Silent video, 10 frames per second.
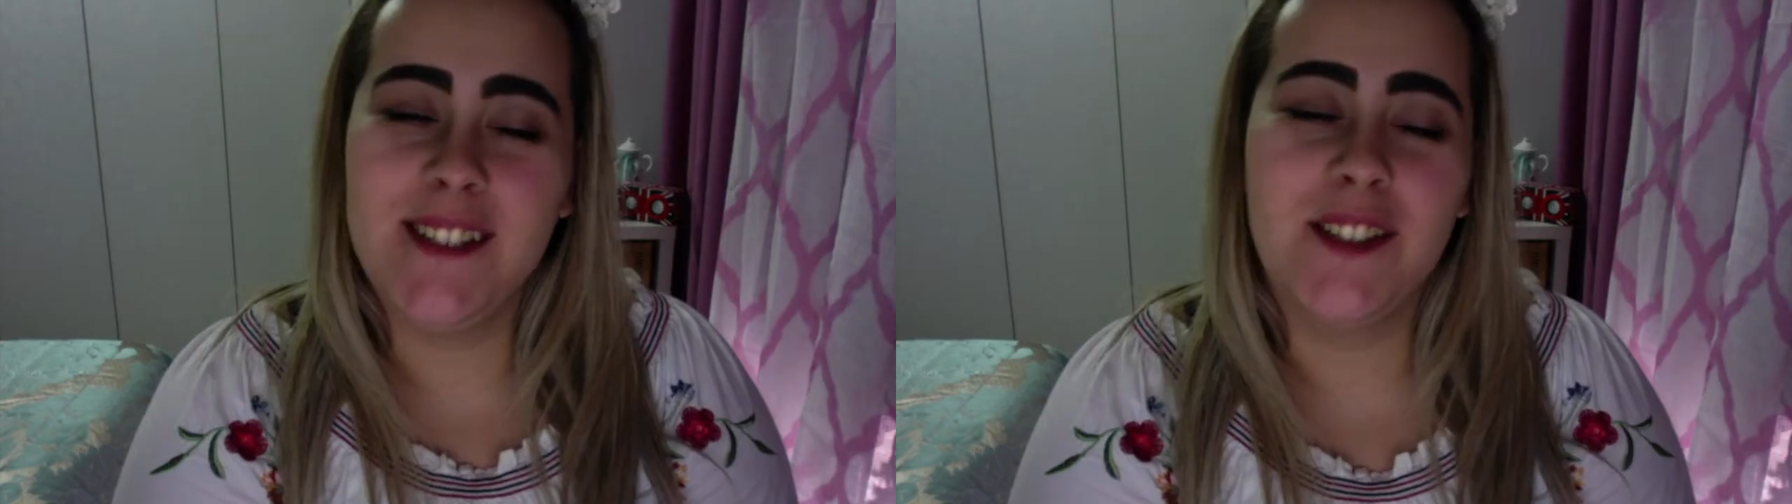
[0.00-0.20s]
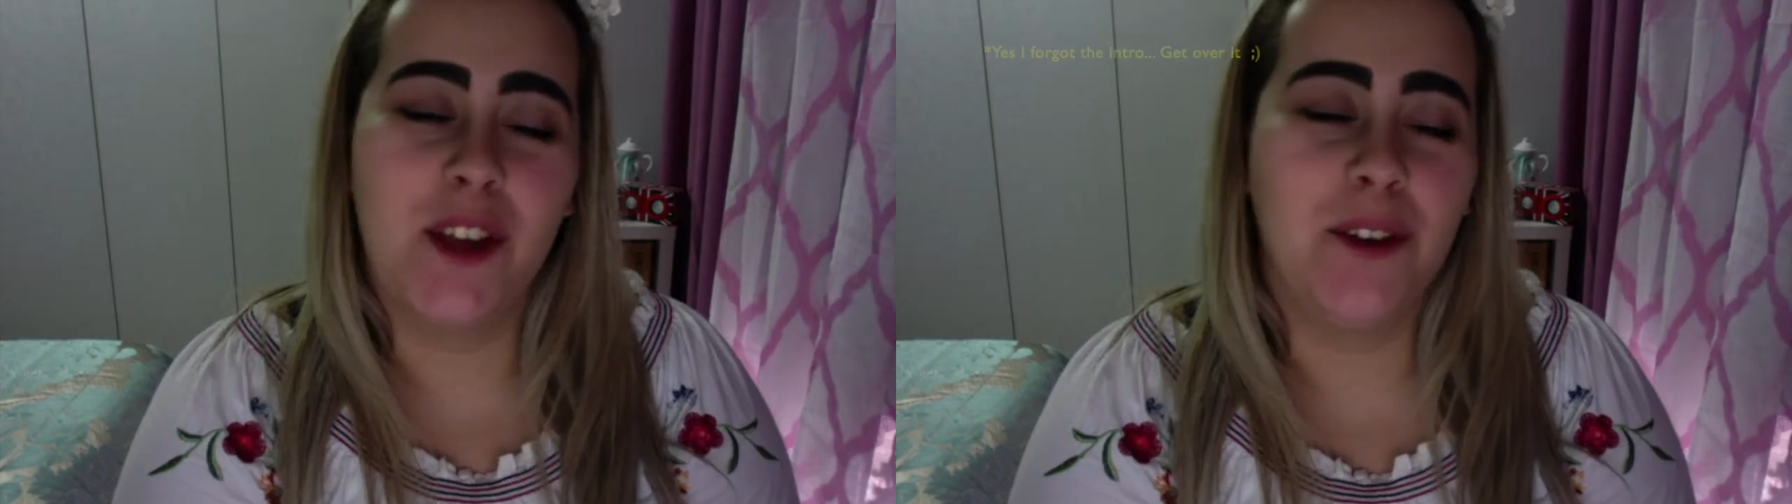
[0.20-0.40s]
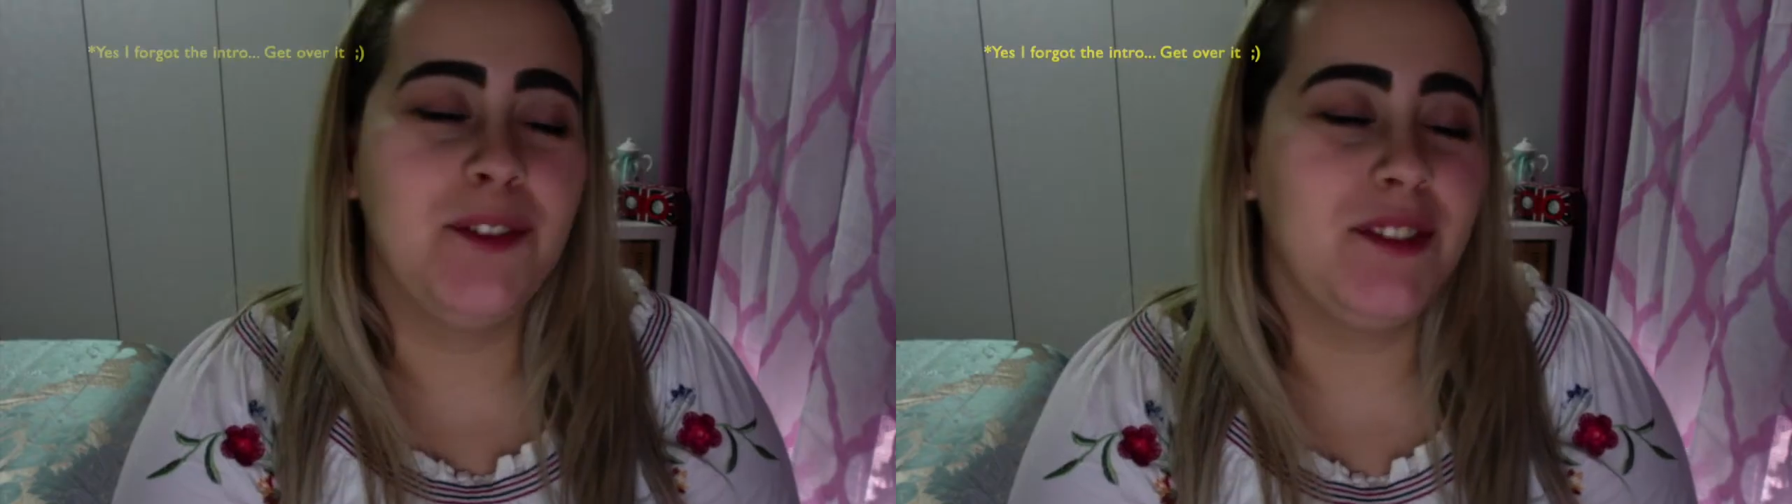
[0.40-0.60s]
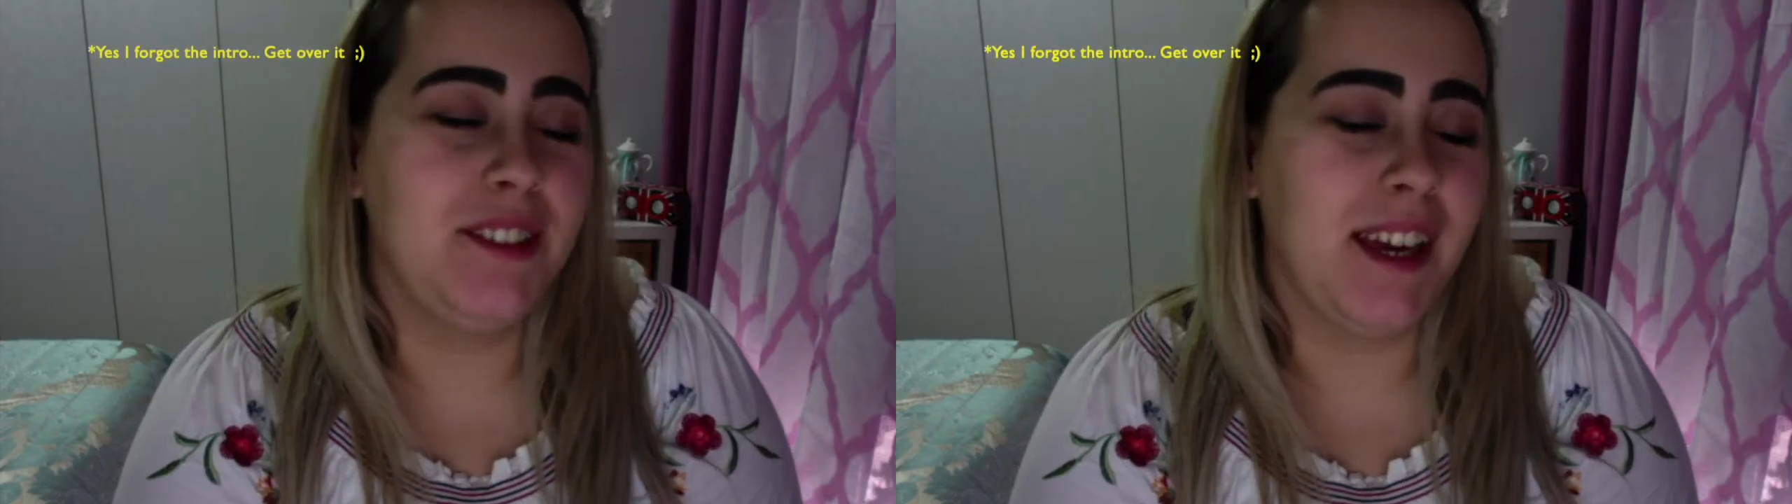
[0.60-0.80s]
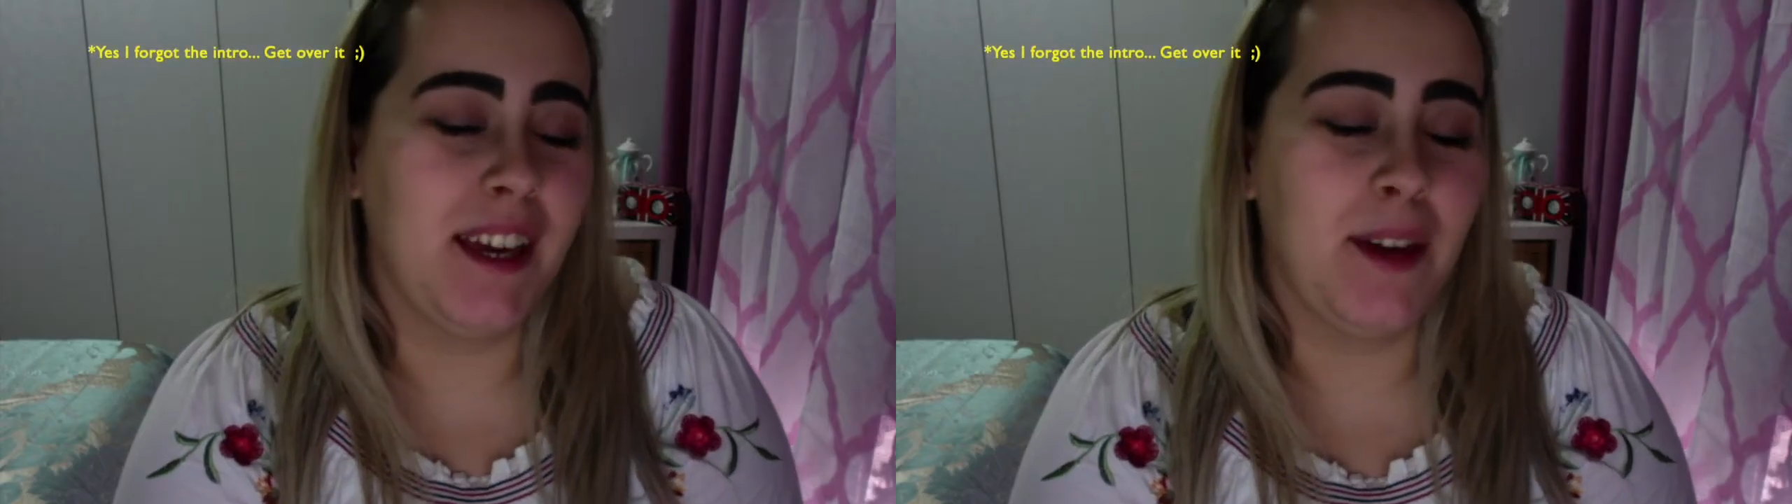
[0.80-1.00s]
So
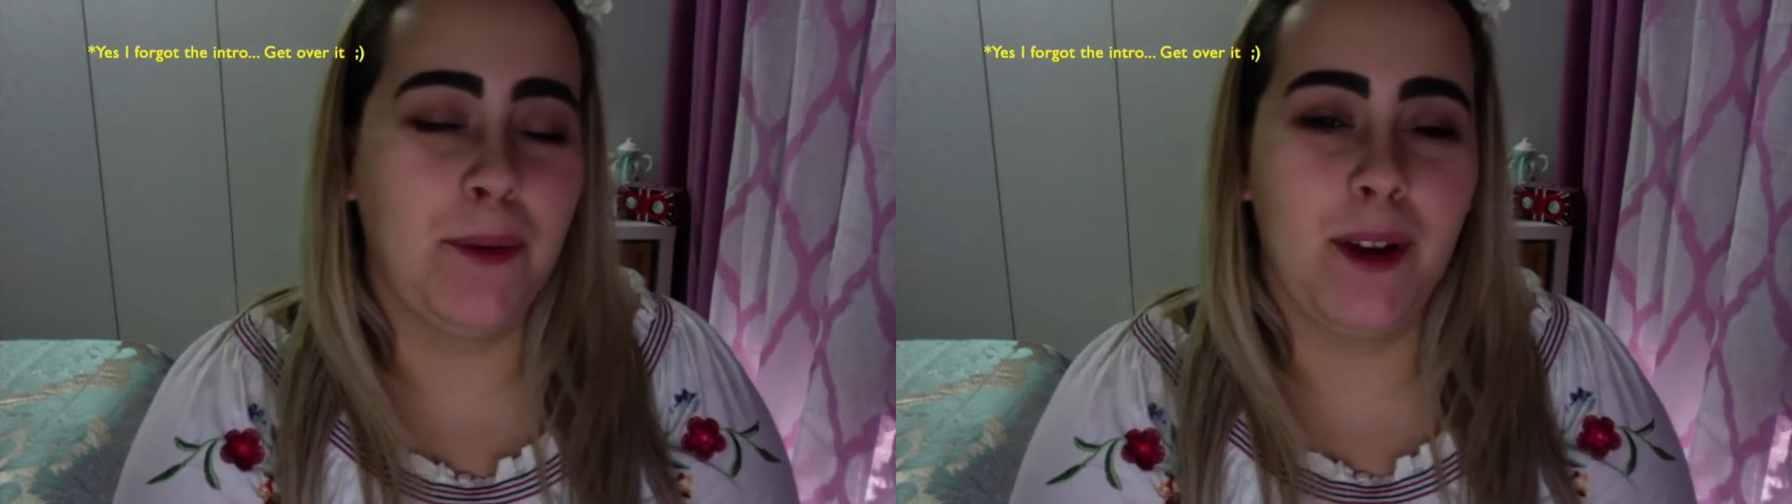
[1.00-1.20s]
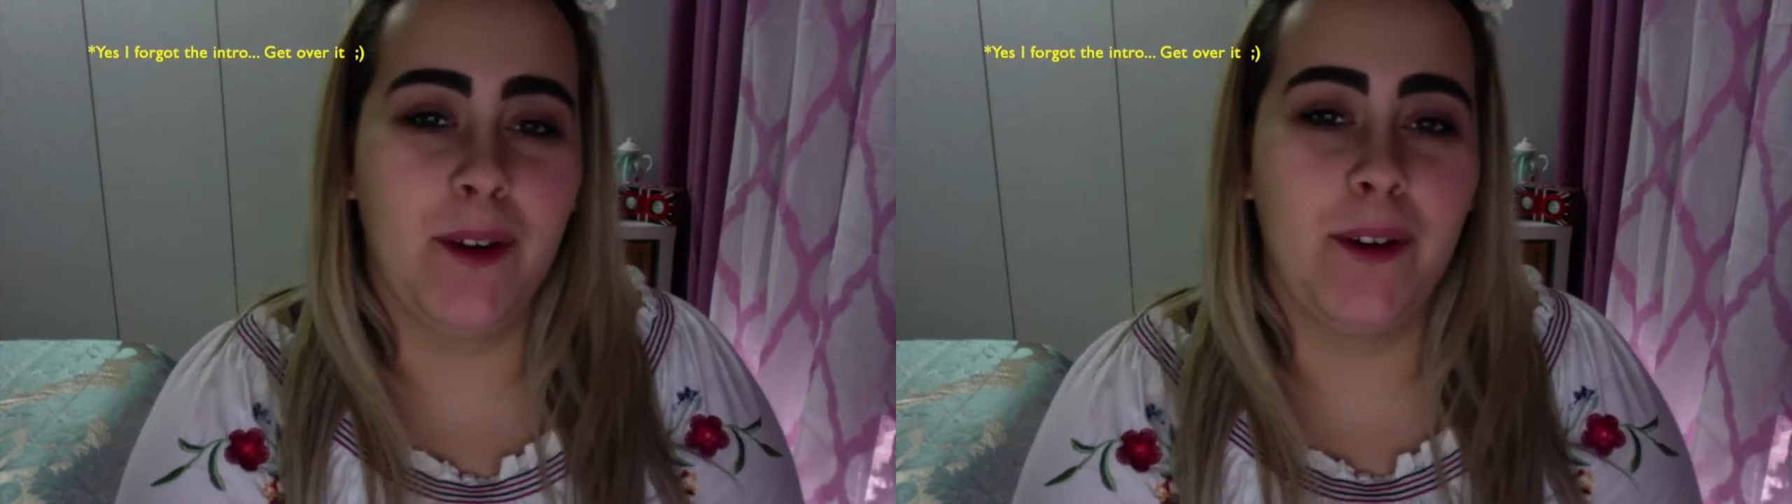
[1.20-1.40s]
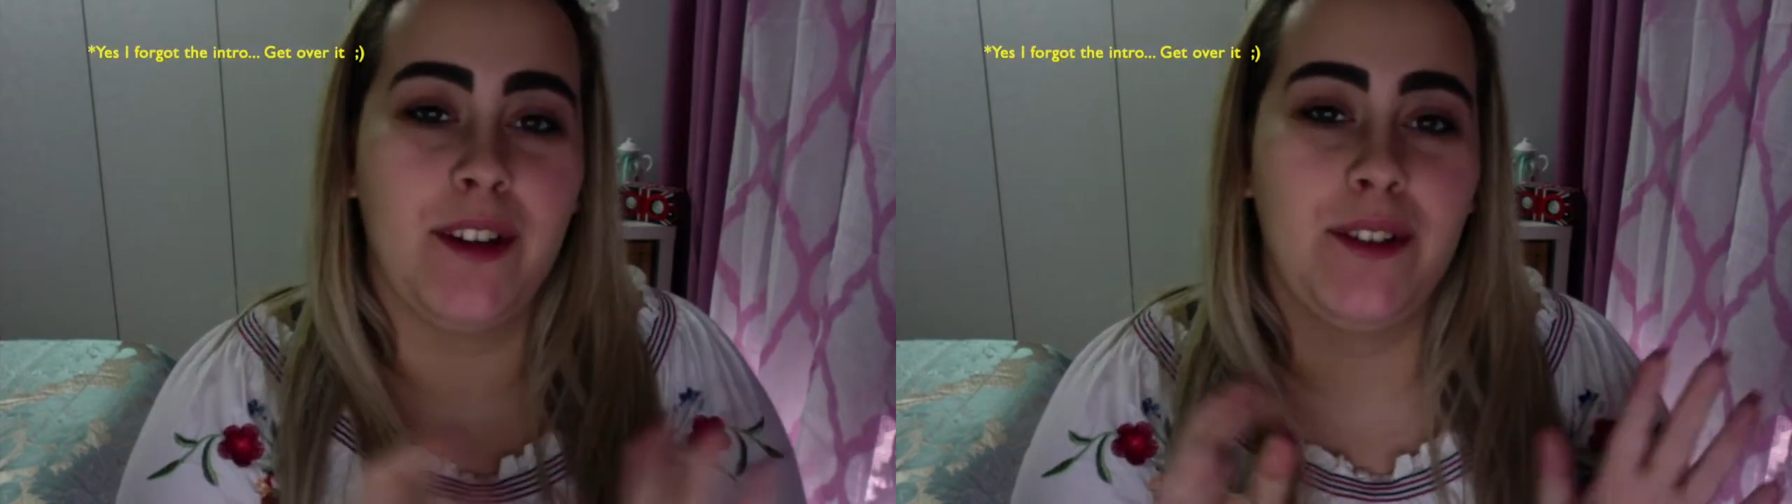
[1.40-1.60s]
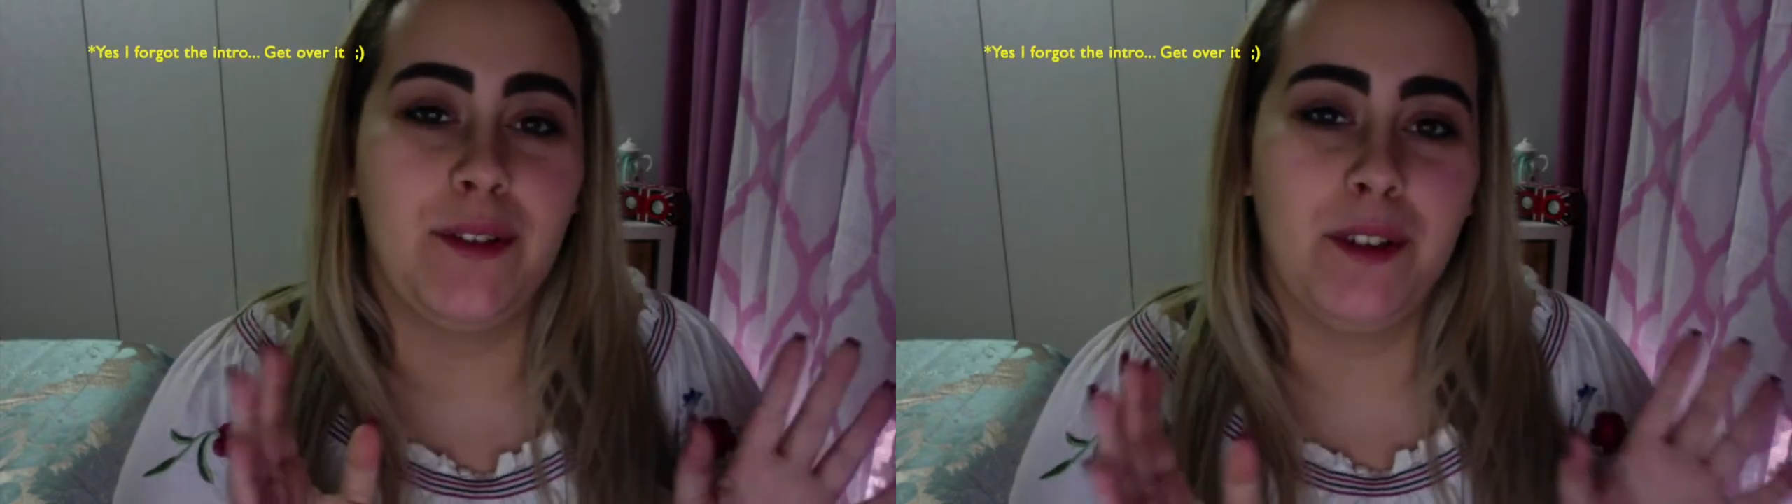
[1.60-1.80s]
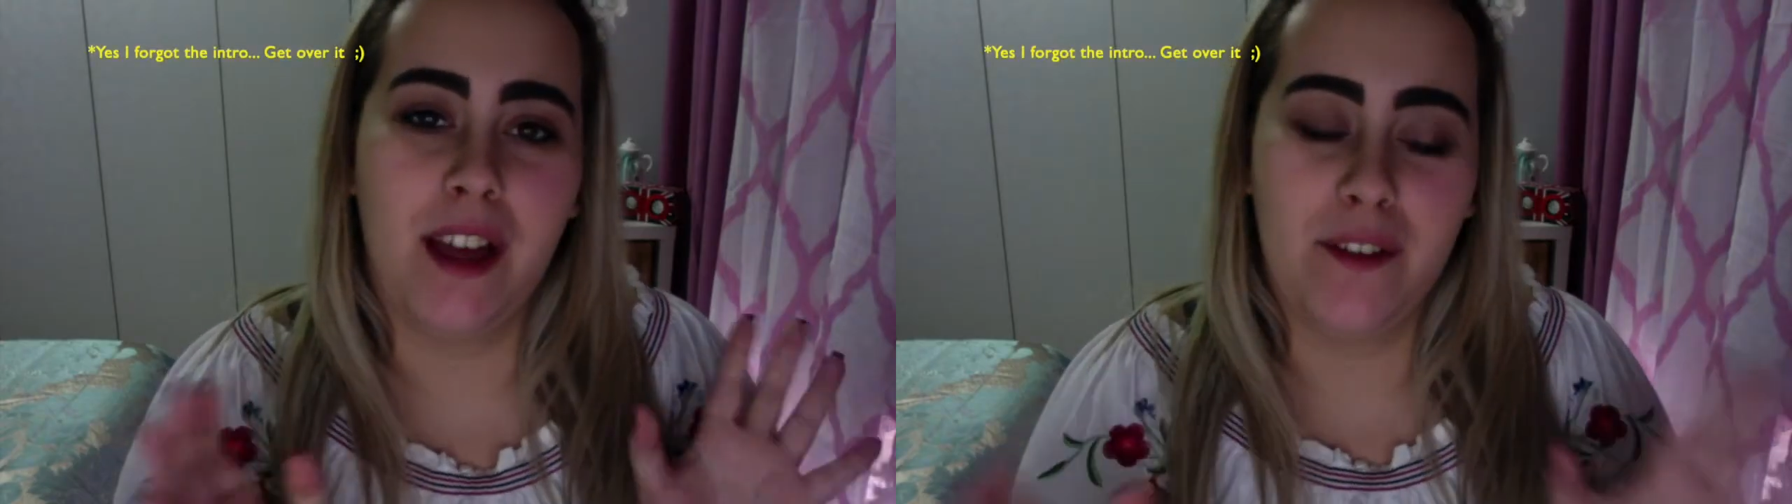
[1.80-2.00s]
today we are going to do